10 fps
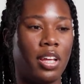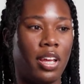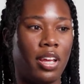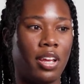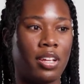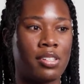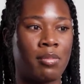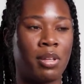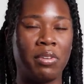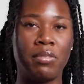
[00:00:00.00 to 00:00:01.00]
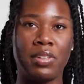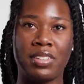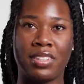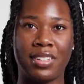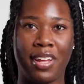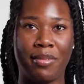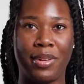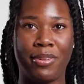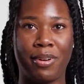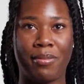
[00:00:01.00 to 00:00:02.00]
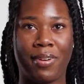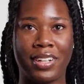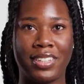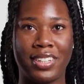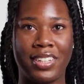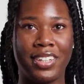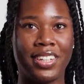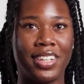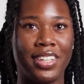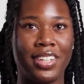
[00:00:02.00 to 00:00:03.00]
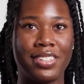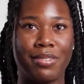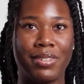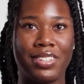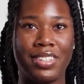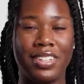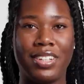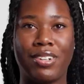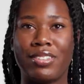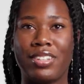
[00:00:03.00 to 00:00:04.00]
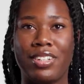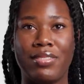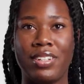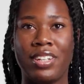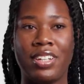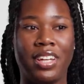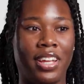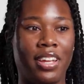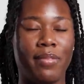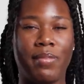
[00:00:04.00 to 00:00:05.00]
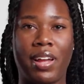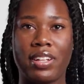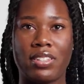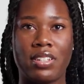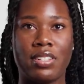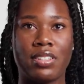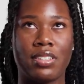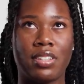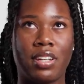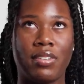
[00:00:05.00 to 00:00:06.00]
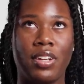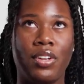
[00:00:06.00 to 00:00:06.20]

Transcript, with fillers: and some of the movies that we grew up watching and the things that we see on T V and in the magazines and stuff,